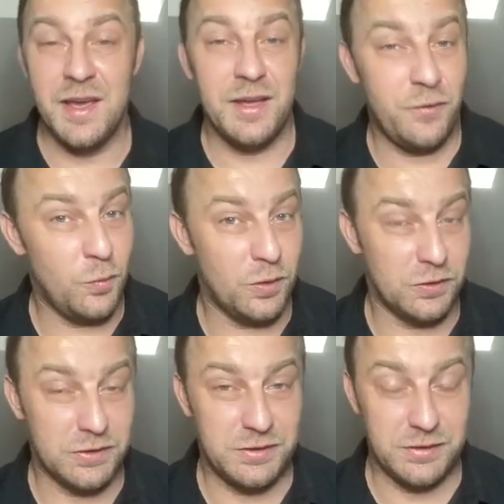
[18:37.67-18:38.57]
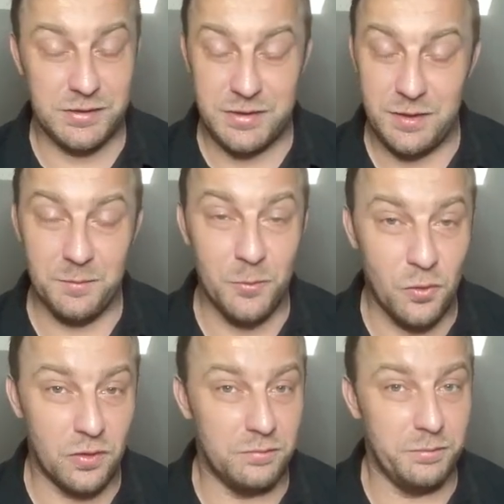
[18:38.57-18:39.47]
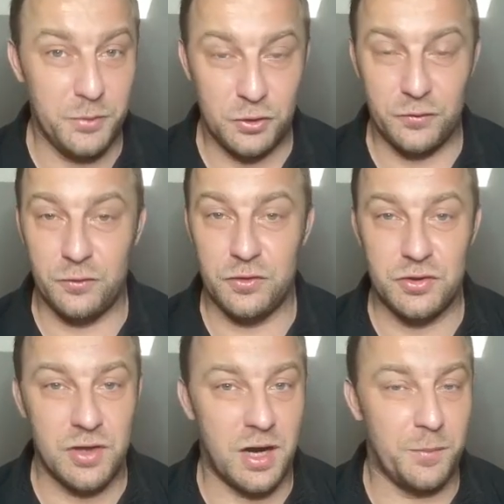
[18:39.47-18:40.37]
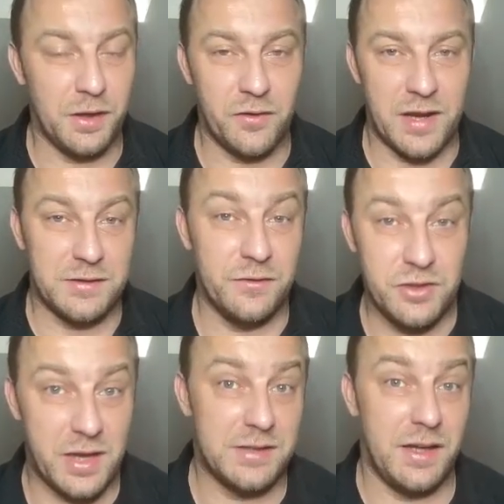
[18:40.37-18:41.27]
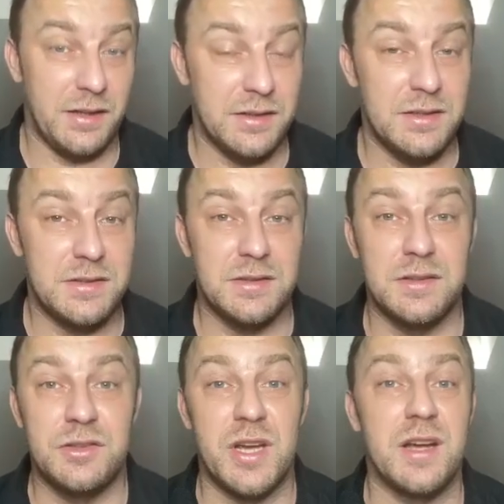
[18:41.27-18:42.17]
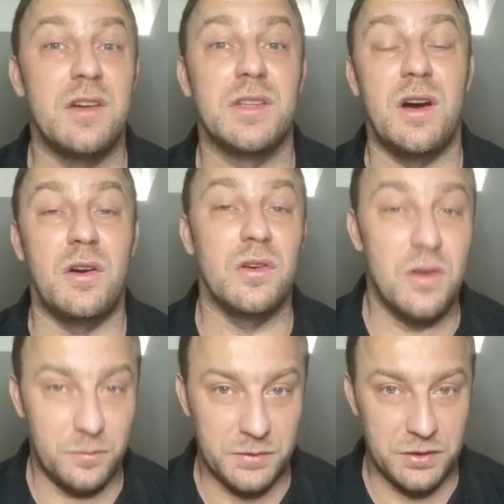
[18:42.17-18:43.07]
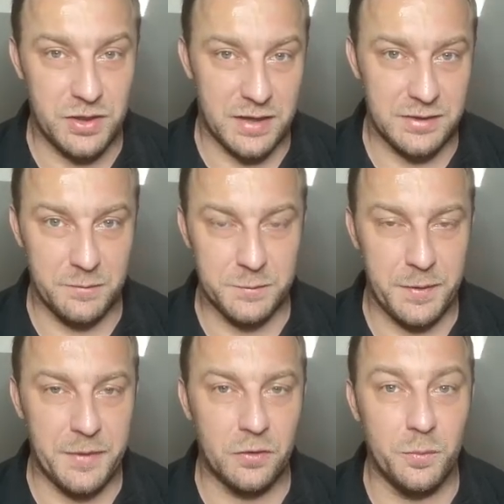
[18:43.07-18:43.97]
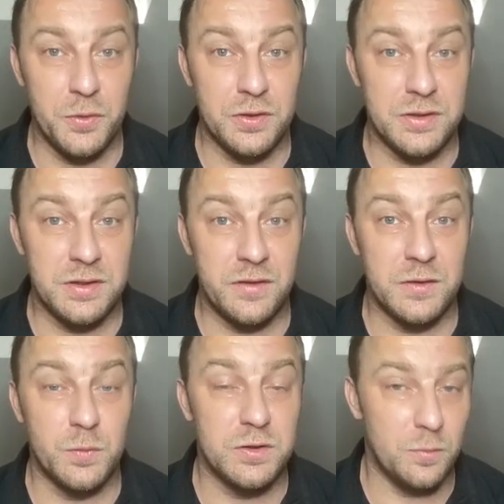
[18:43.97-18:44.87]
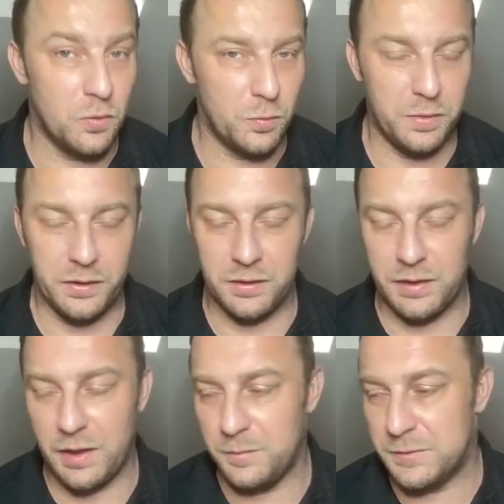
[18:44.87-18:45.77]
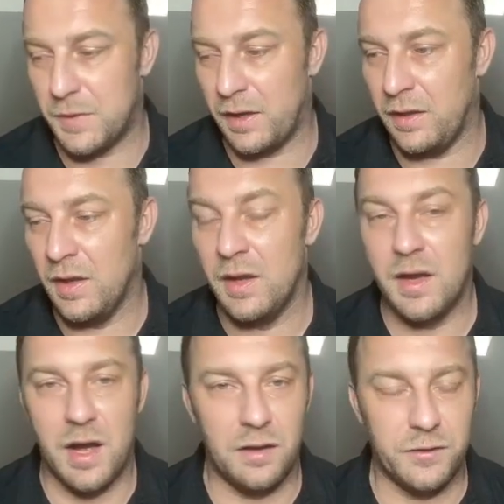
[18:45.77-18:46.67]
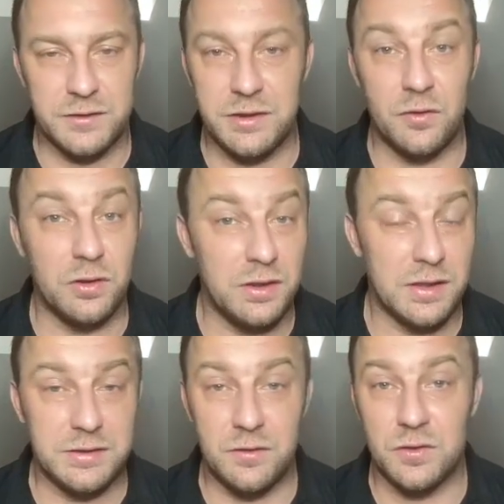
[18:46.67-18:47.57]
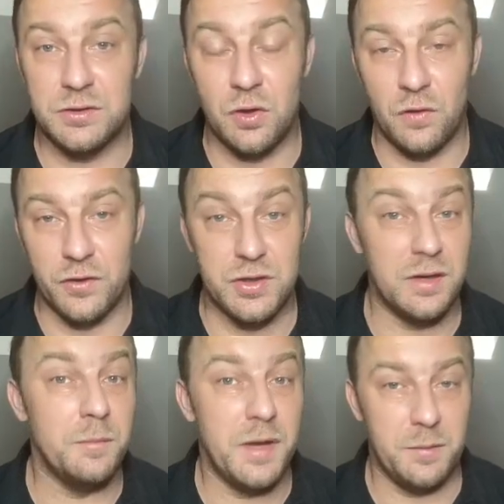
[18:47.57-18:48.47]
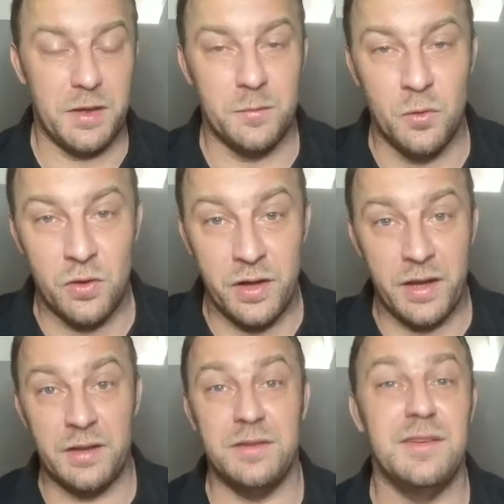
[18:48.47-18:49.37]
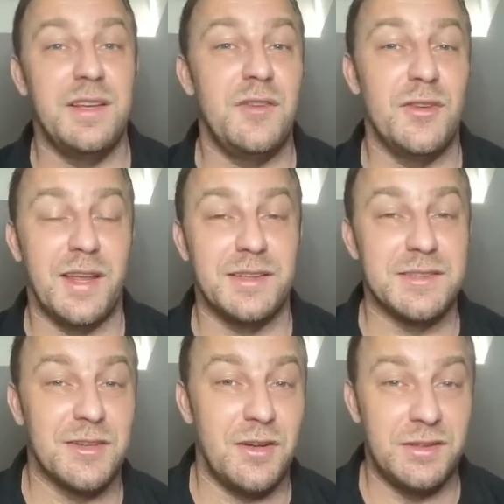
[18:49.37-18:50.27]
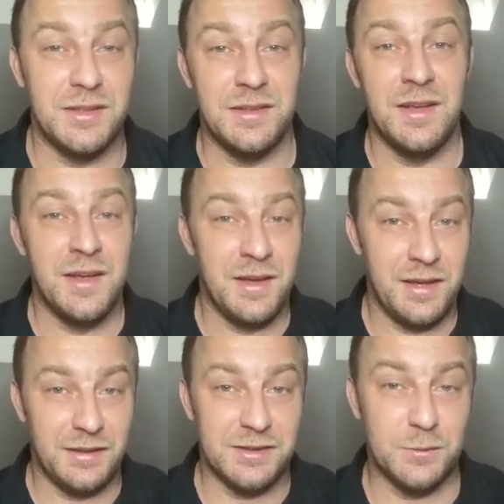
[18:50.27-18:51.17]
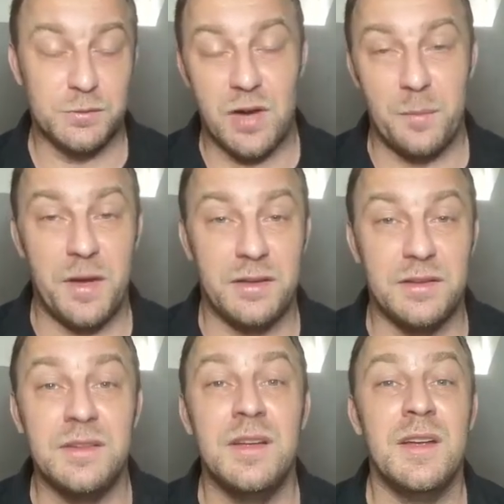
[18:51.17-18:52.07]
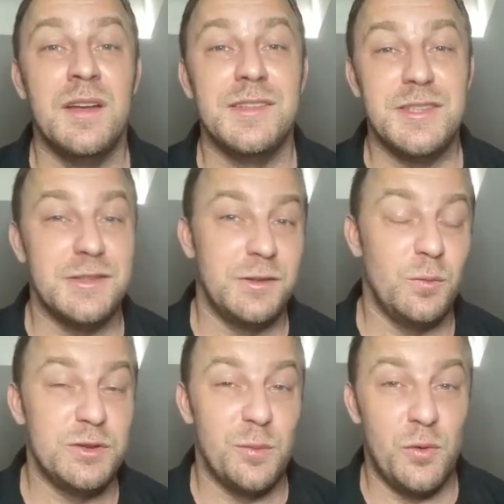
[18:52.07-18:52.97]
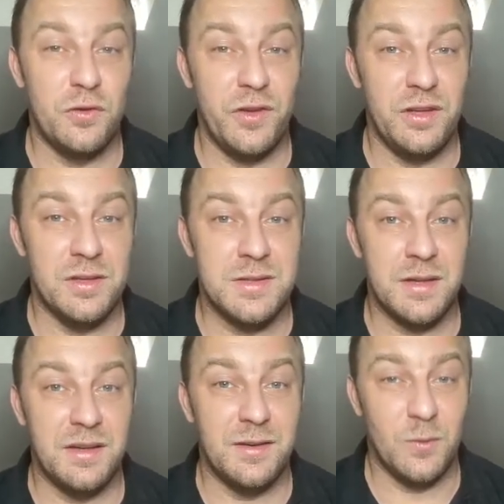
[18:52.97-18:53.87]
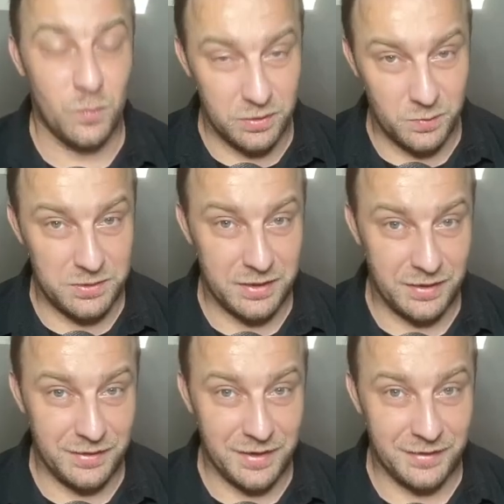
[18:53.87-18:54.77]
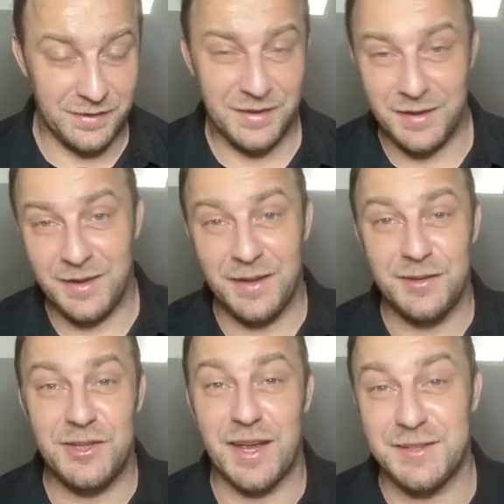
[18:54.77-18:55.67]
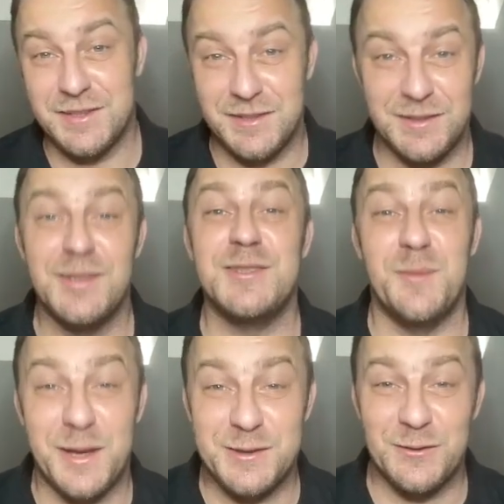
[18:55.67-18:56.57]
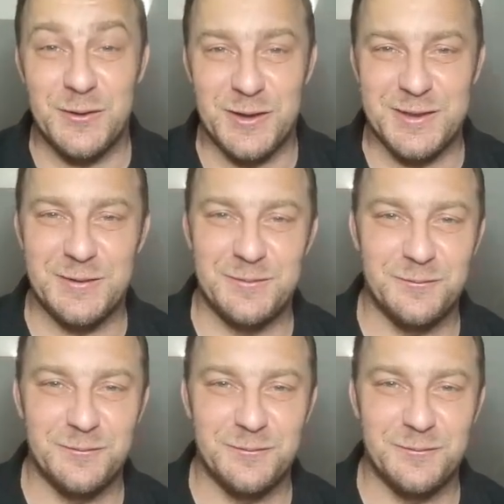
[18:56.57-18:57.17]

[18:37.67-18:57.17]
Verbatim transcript: If you want to see more beautiful, sharp, aggressive chess like this, uh, check out our Come to Chess Games Playback Computer series with some more play games by Alpha Zero, Leela Zero, Stockfish, and many, many more. And if you like this content, hit the subscribe button. See you soon with some more videos. And what do we say in the end? Chess is the best, of course.